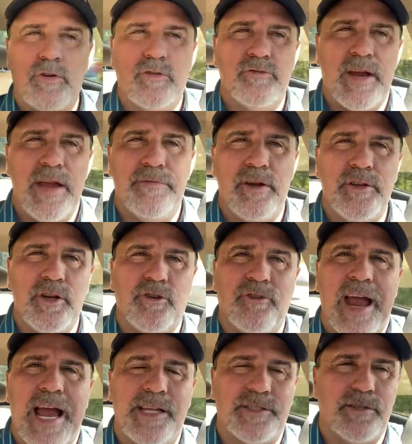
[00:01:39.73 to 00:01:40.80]
drive on your
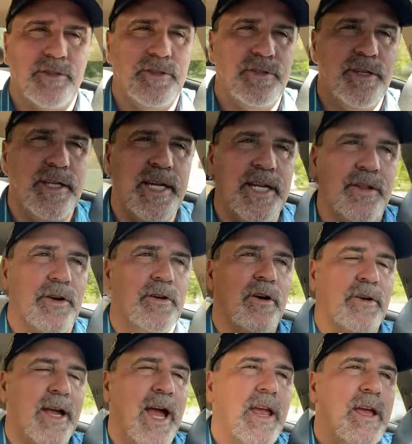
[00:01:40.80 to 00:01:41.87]
grass either,
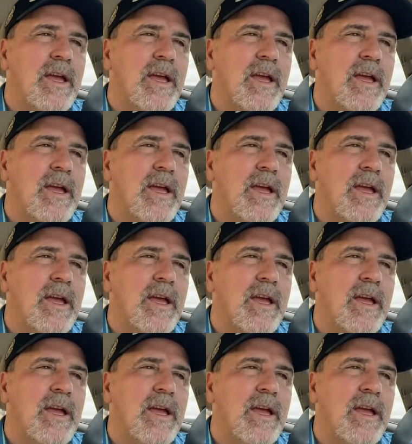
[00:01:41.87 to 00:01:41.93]
okay?